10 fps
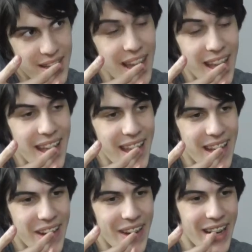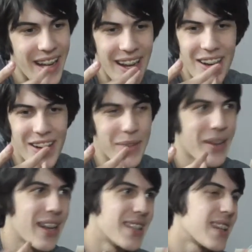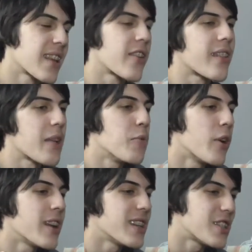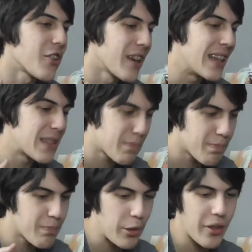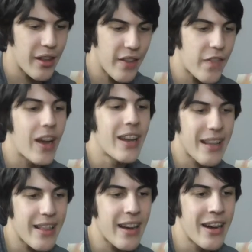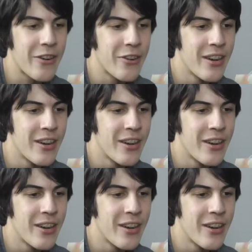I know what you mean. It's just because they wanted to show each person's fighting style.